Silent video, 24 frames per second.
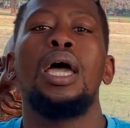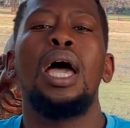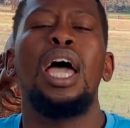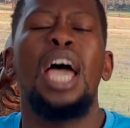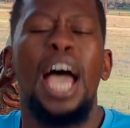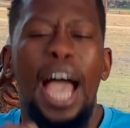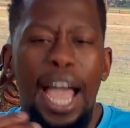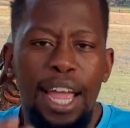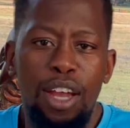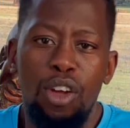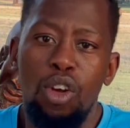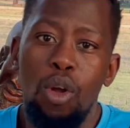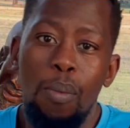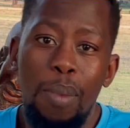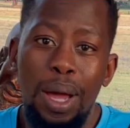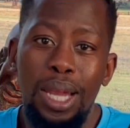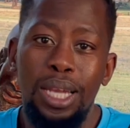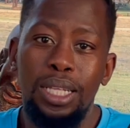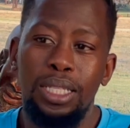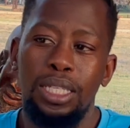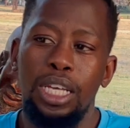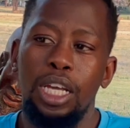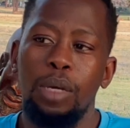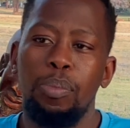I normally
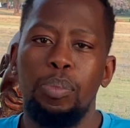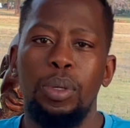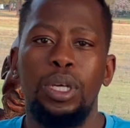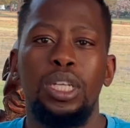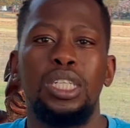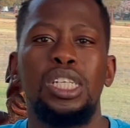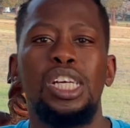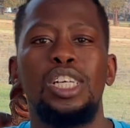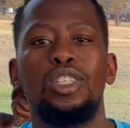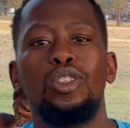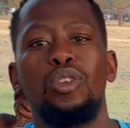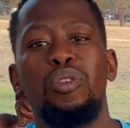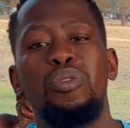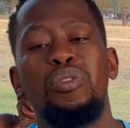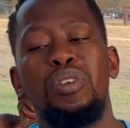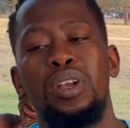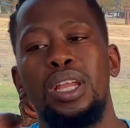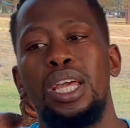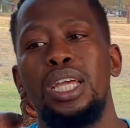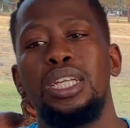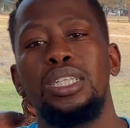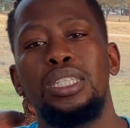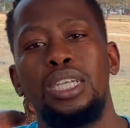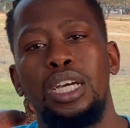take pictures of
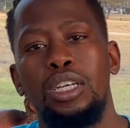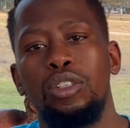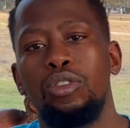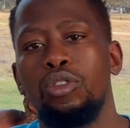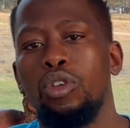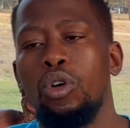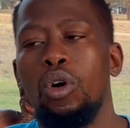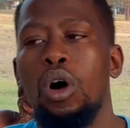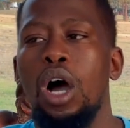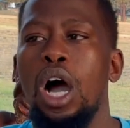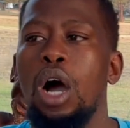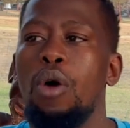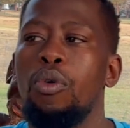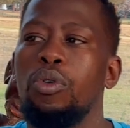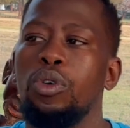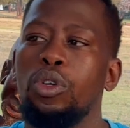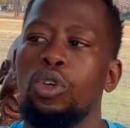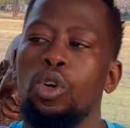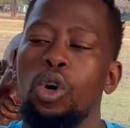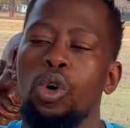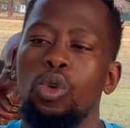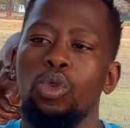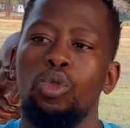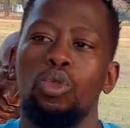nature, so I would
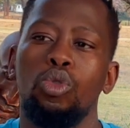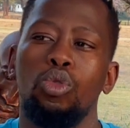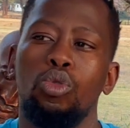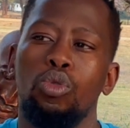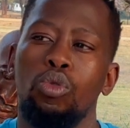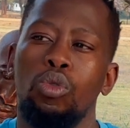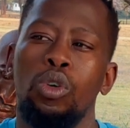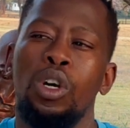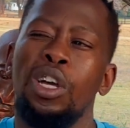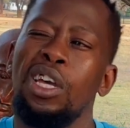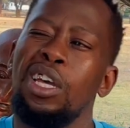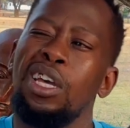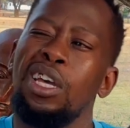go to